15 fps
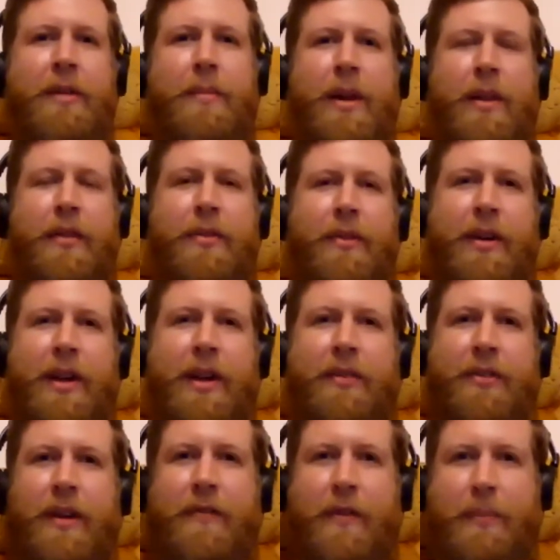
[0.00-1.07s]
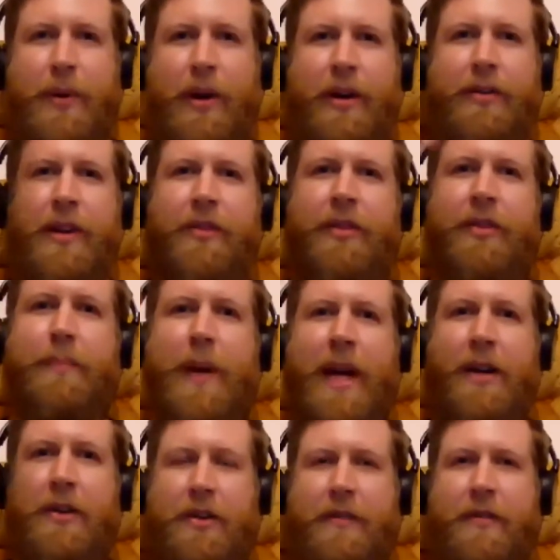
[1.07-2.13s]
but the thought is that if the process is
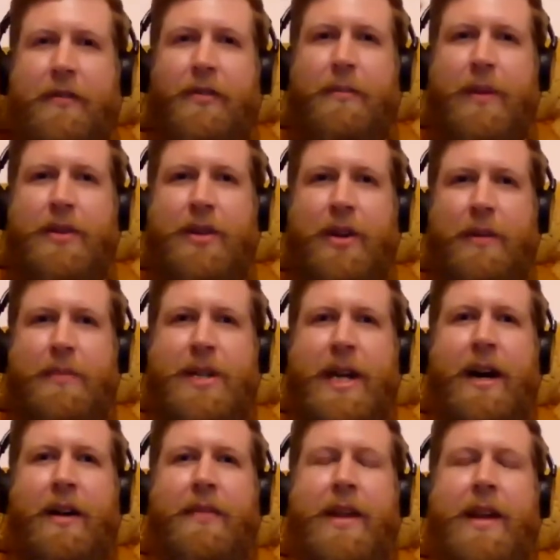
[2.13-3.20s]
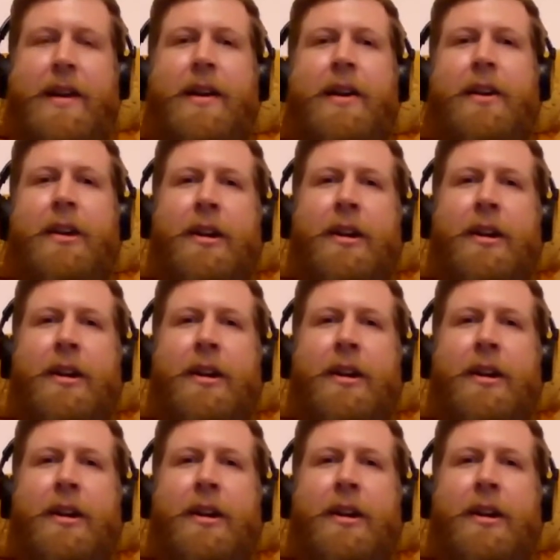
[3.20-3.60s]
being driven from the top down then